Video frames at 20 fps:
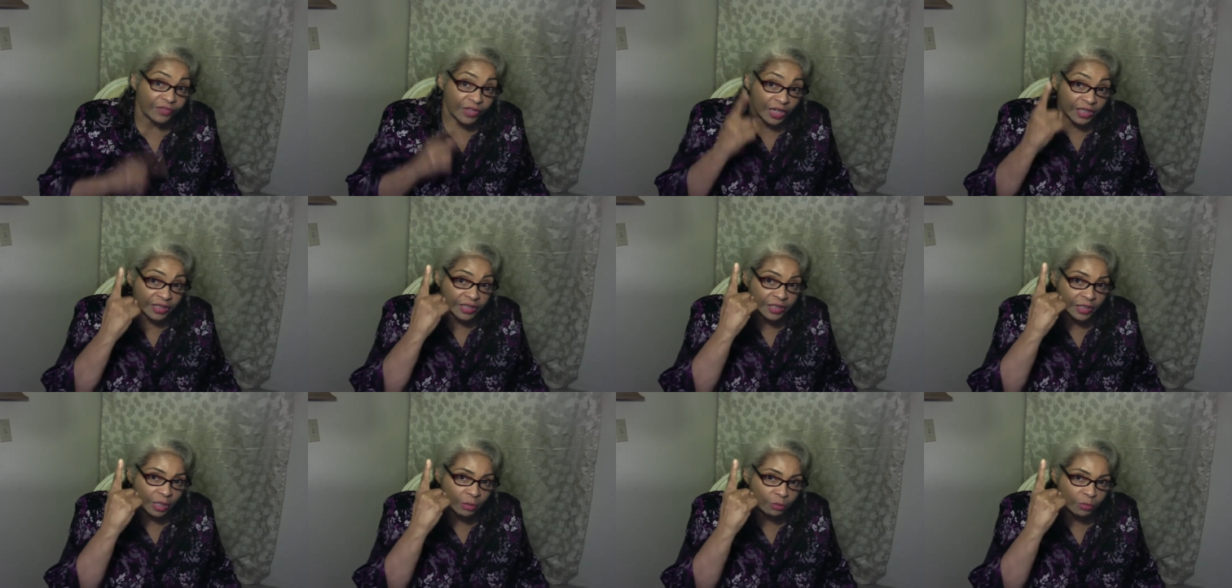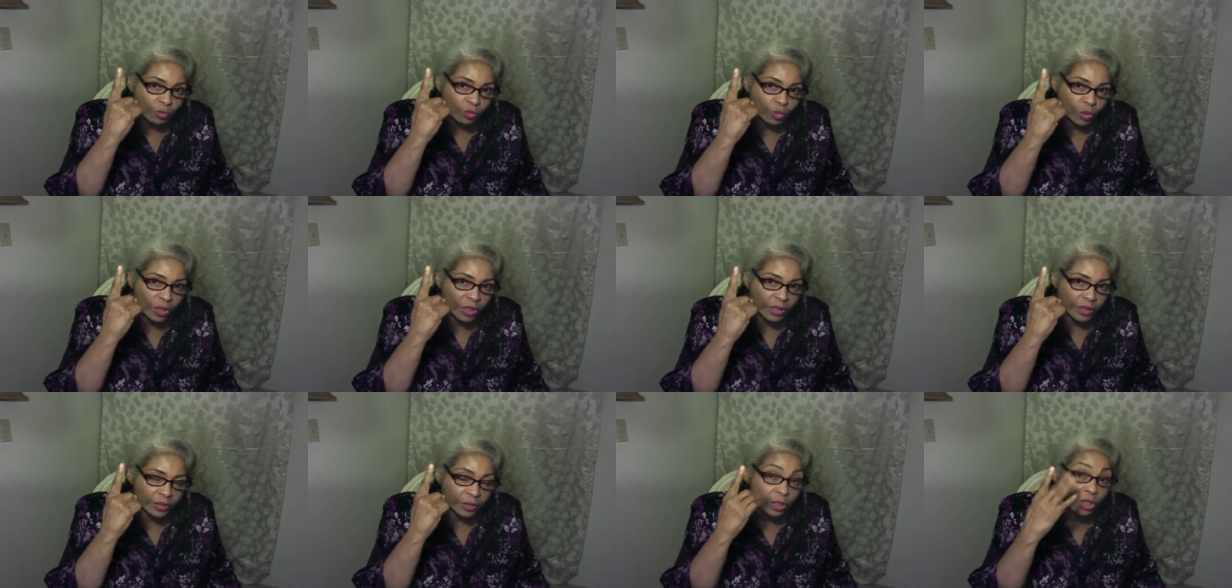That's number
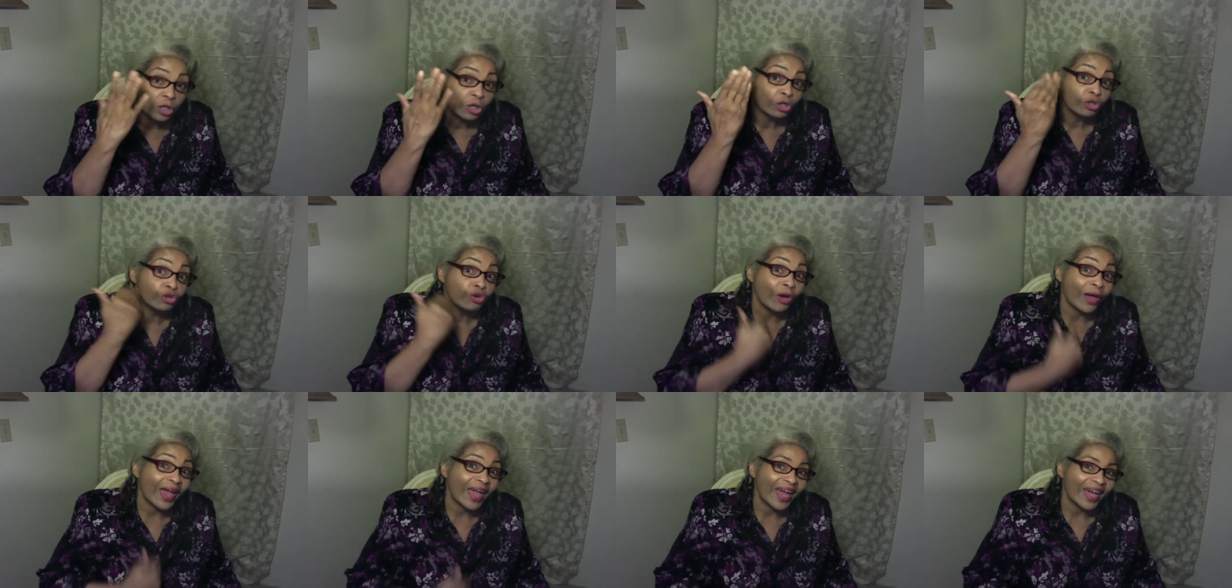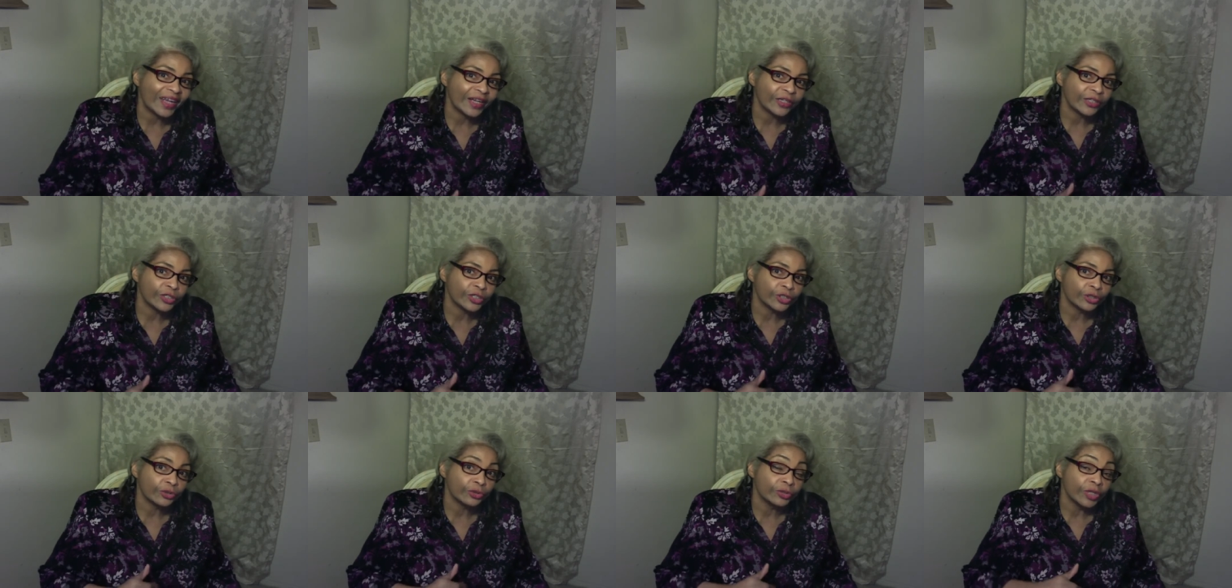one. Your
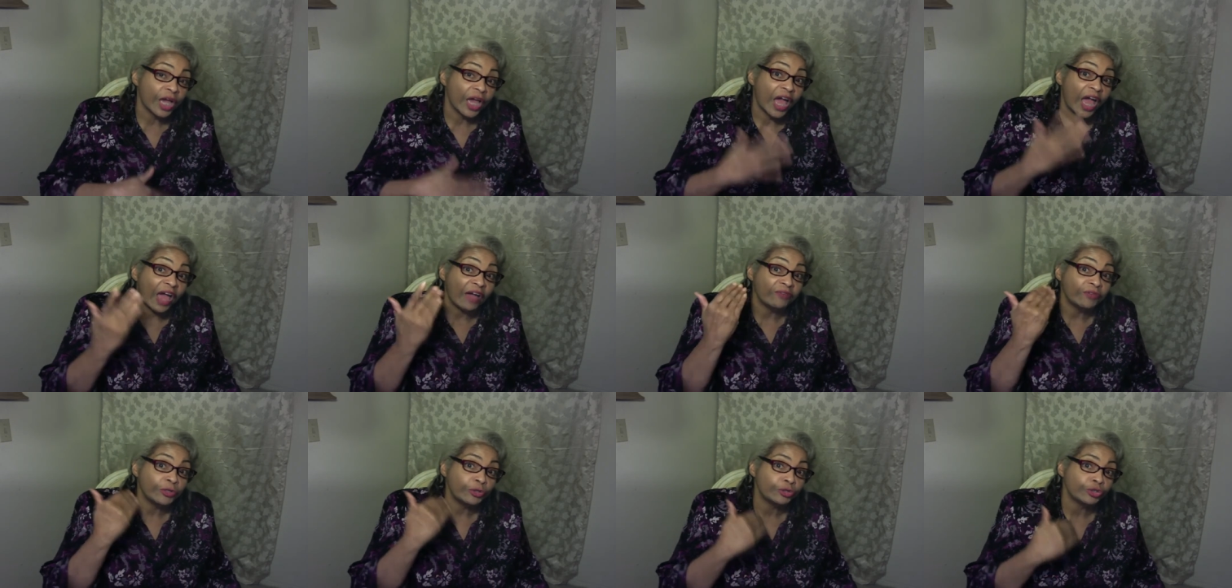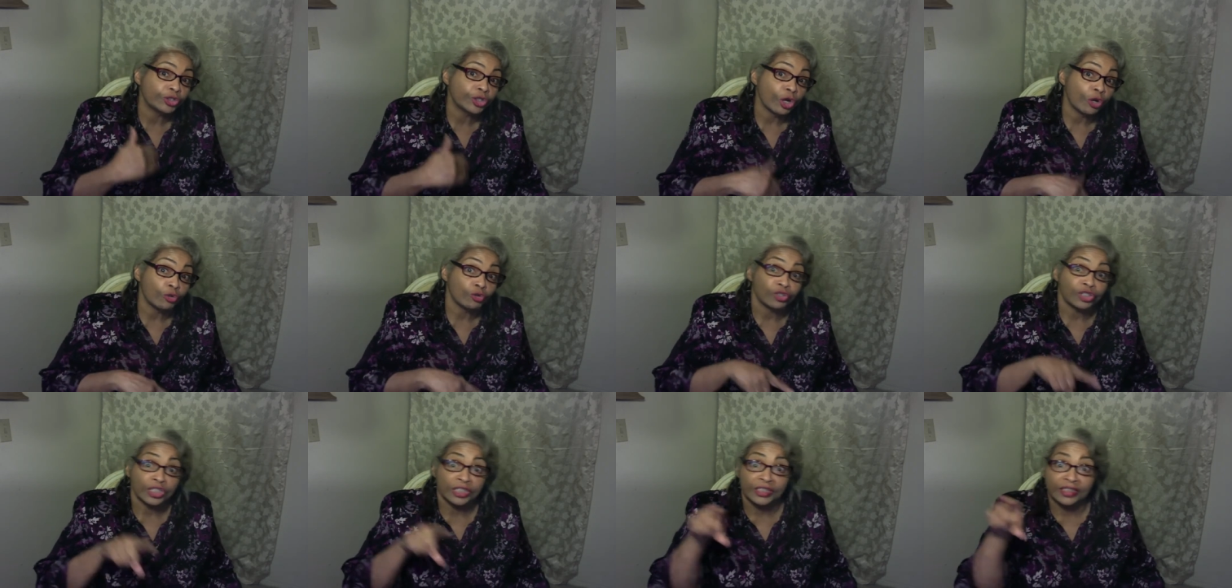attitude. Have you
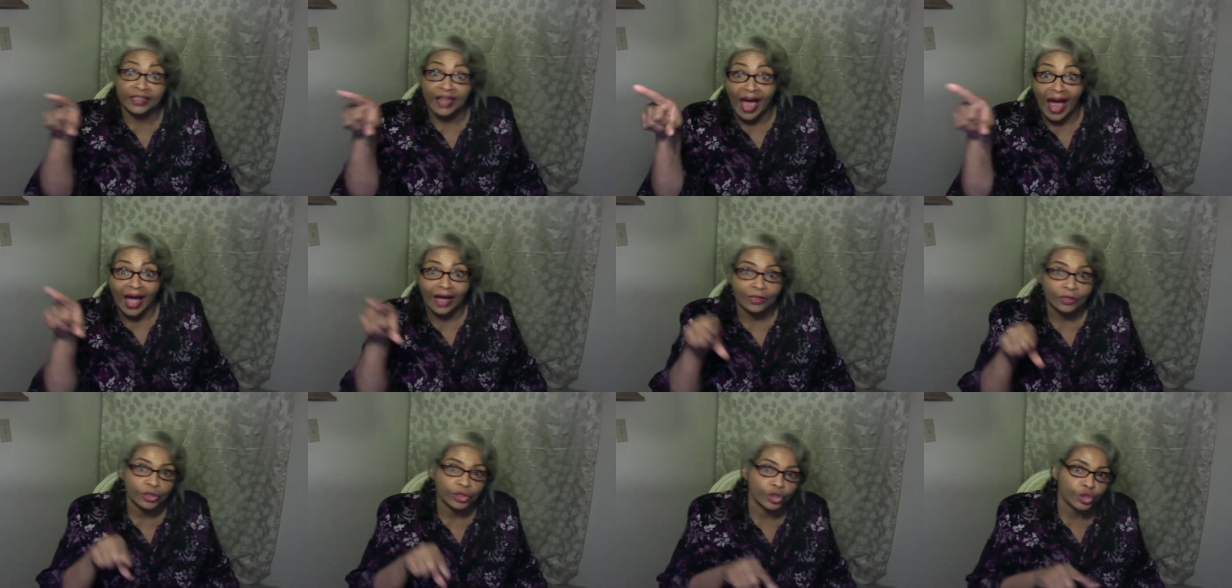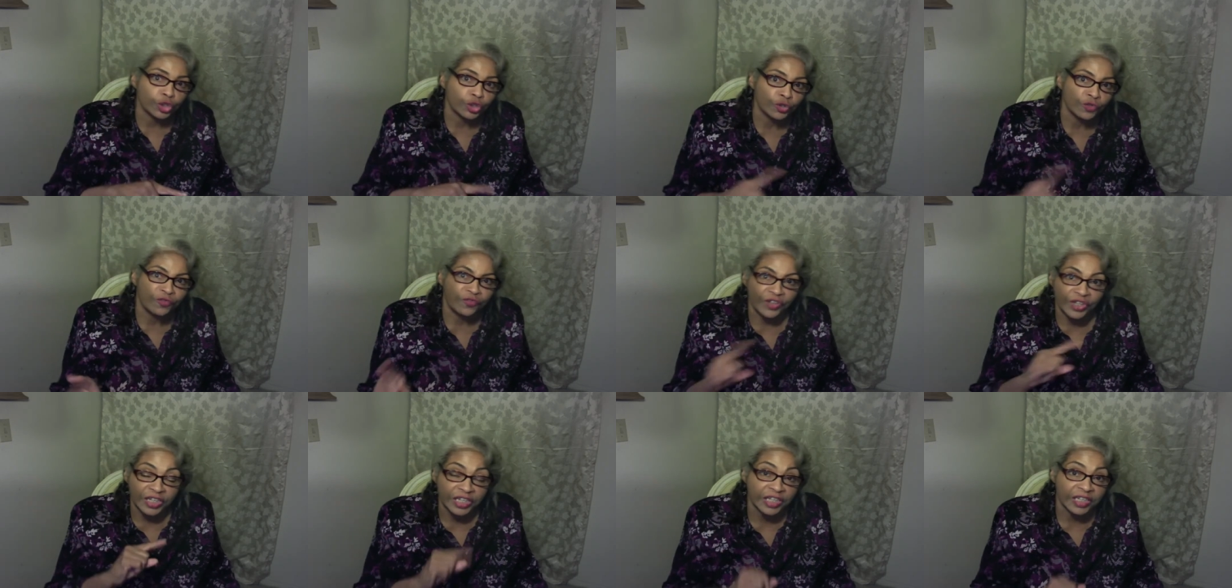chosen not to
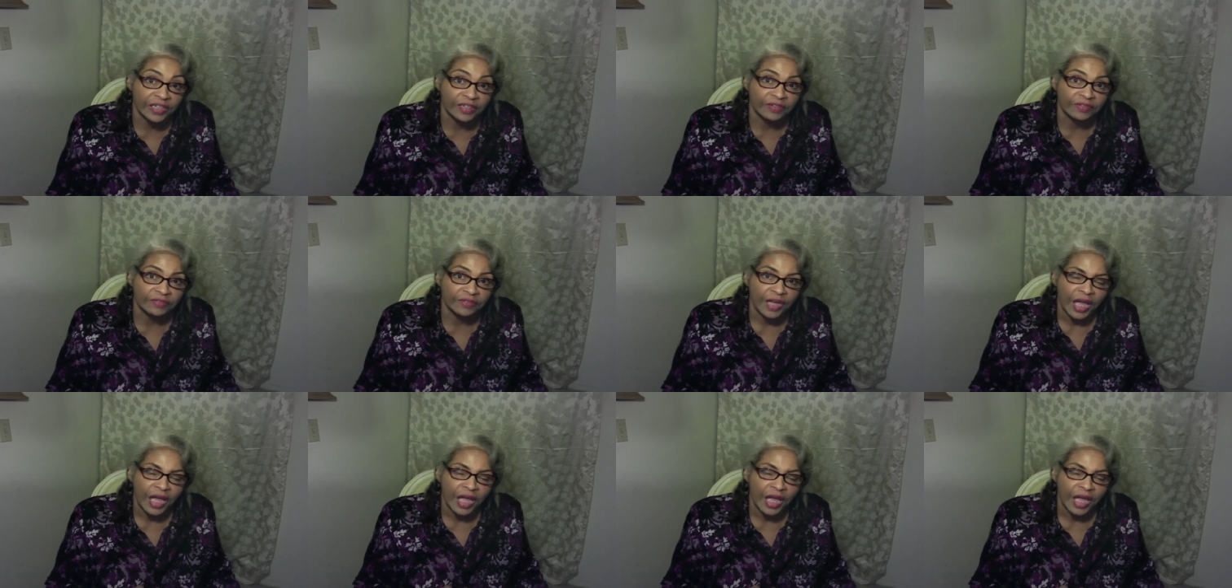forgive?